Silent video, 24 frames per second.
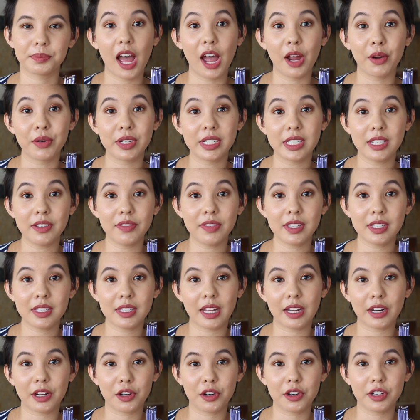I received the
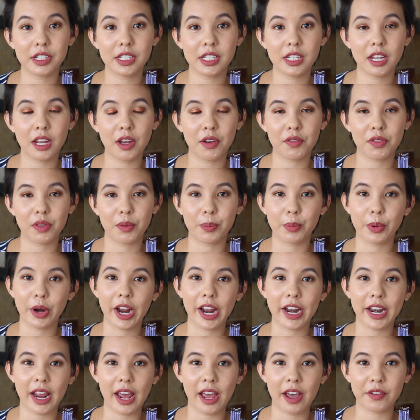set courtesy of the
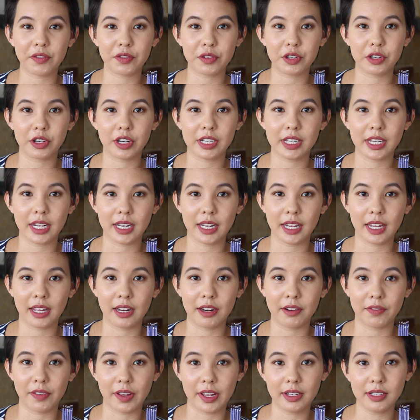brand after attending an
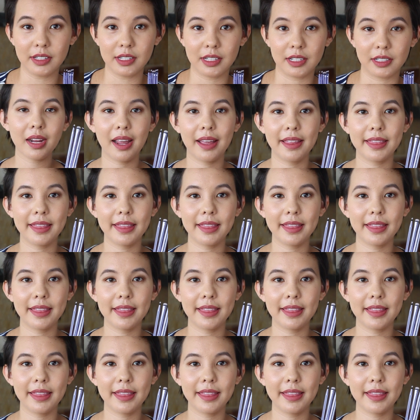event.